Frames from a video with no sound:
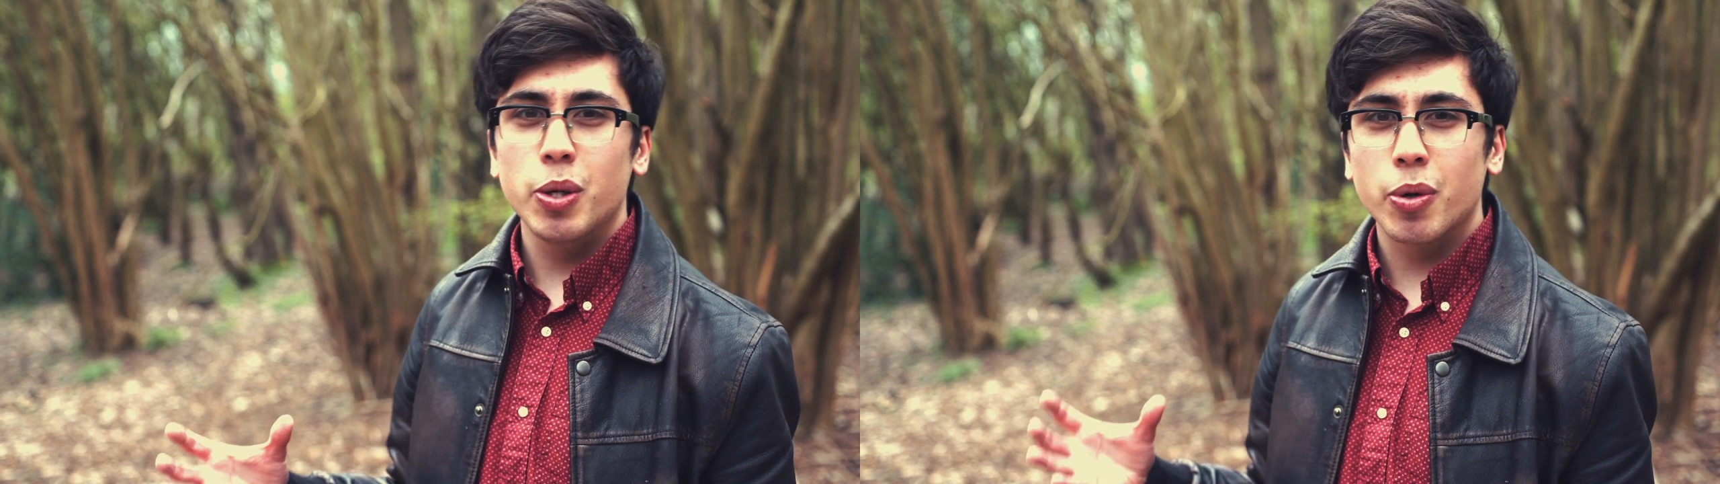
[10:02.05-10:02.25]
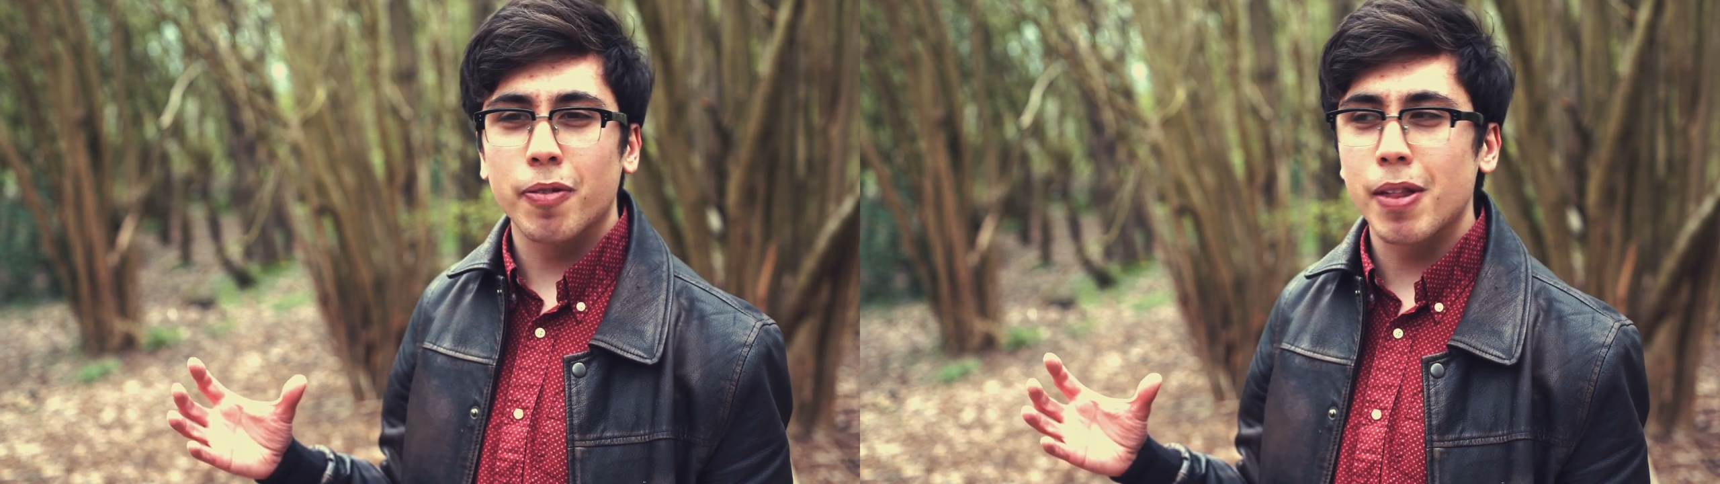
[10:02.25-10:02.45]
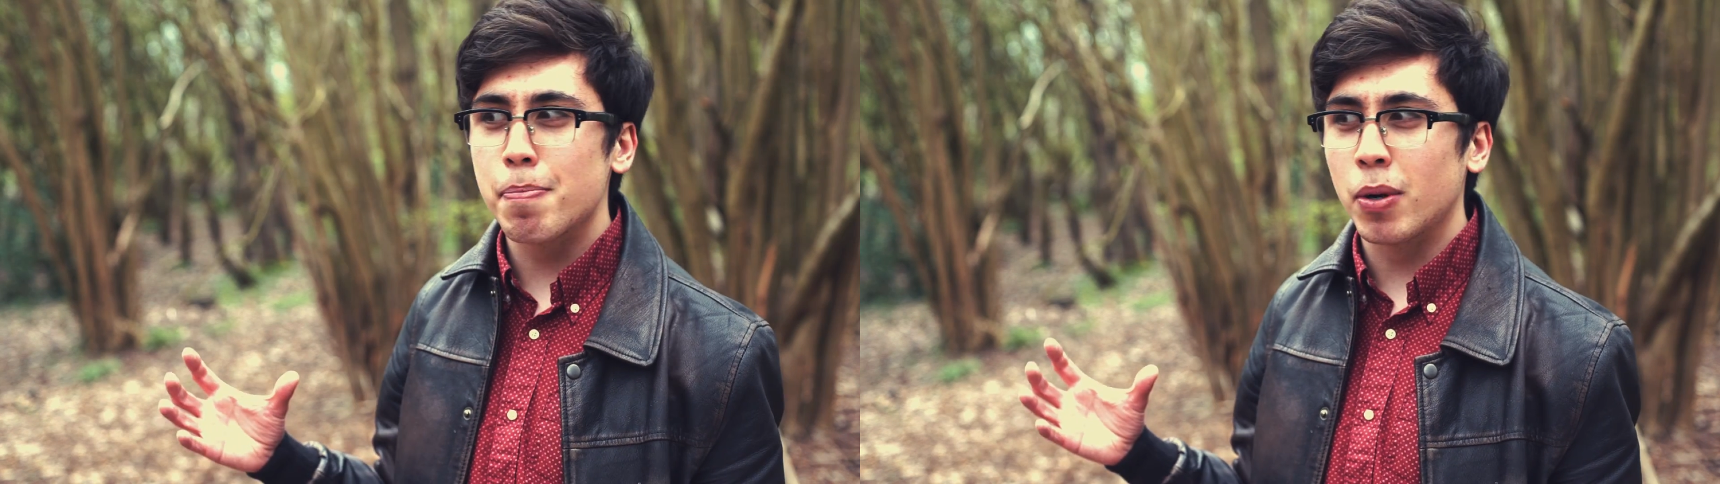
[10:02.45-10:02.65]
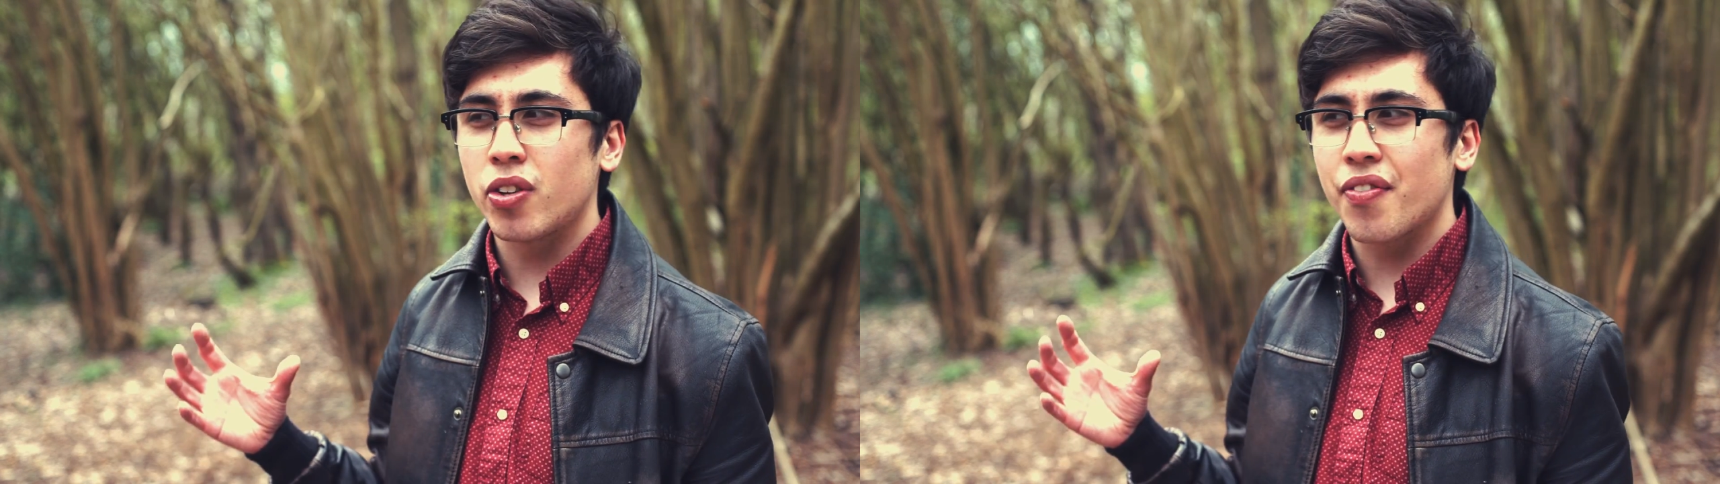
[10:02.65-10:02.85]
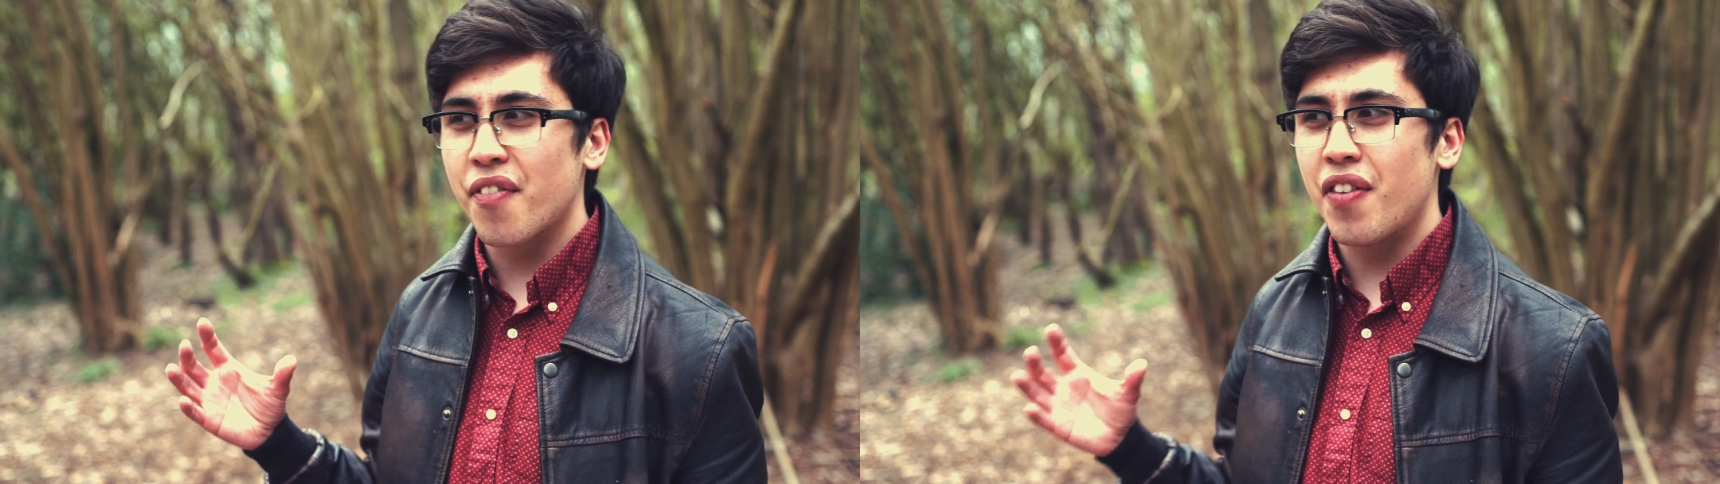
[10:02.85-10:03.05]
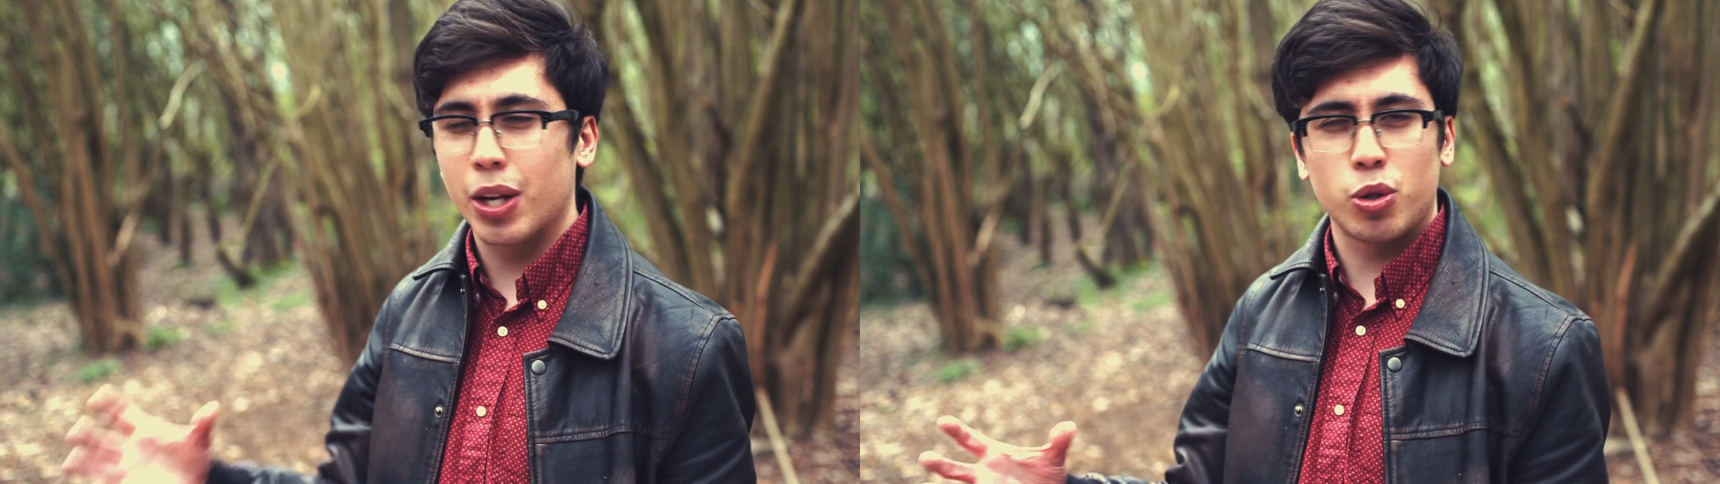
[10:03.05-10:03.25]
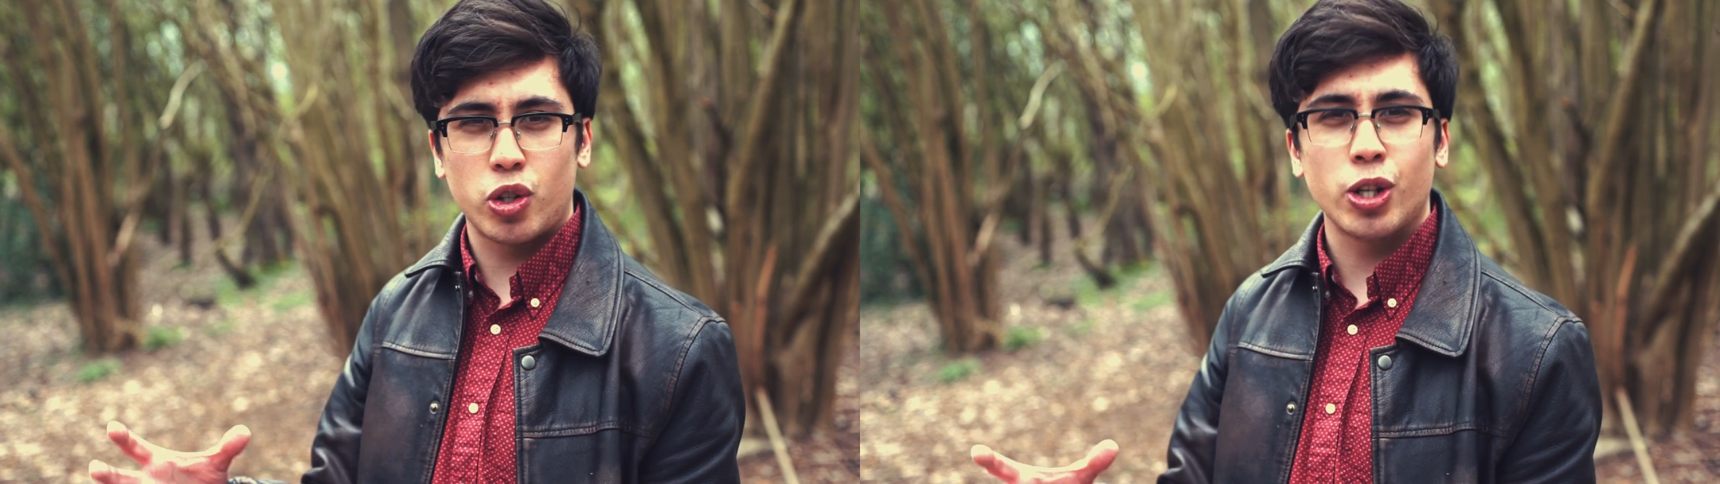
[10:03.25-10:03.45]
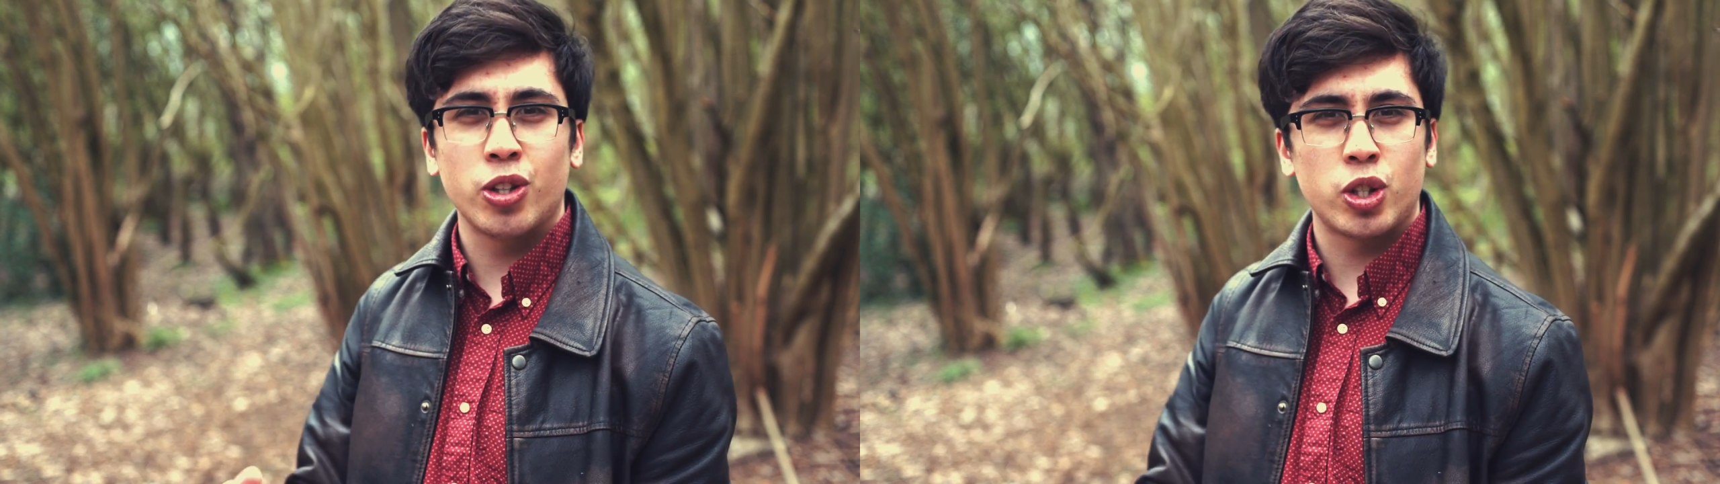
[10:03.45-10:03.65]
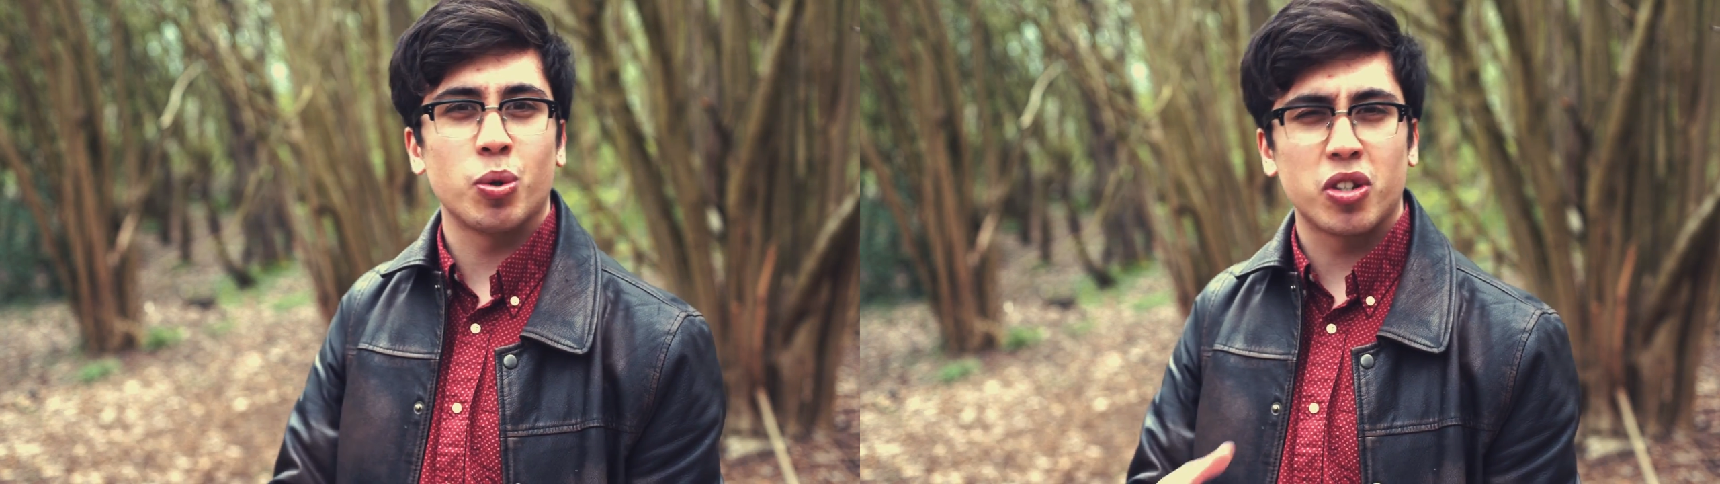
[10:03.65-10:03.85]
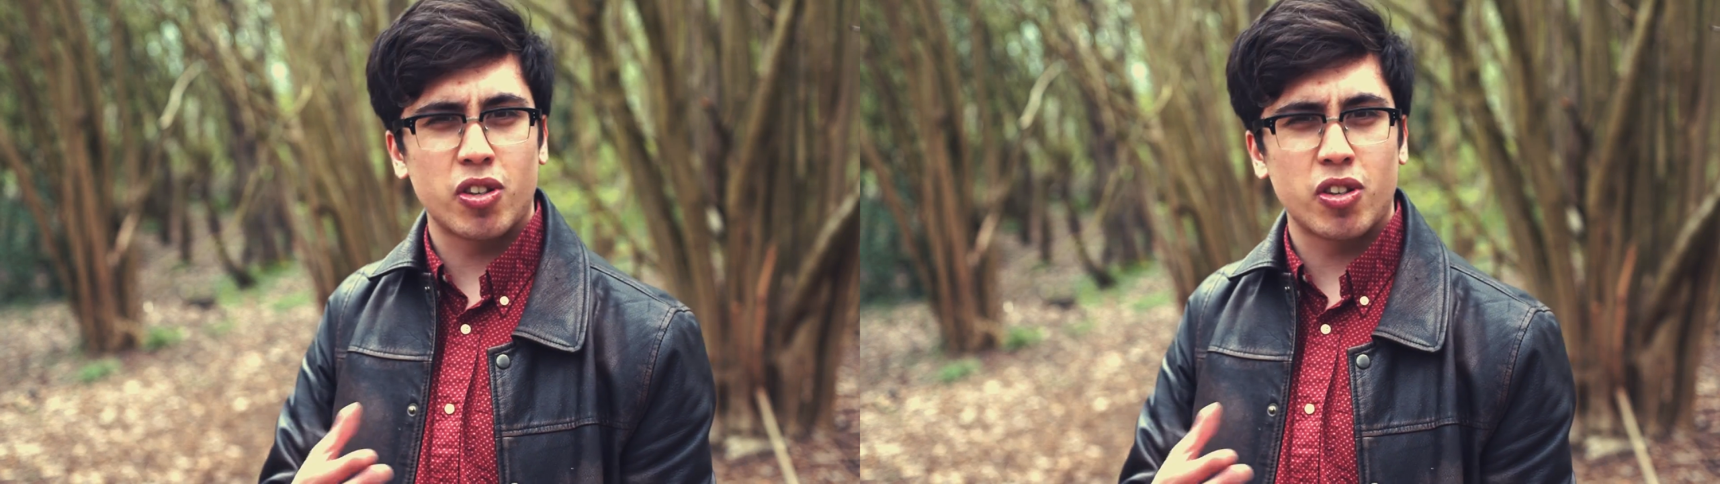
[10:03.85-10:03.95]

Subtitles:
You would hope that most of your fellow students who are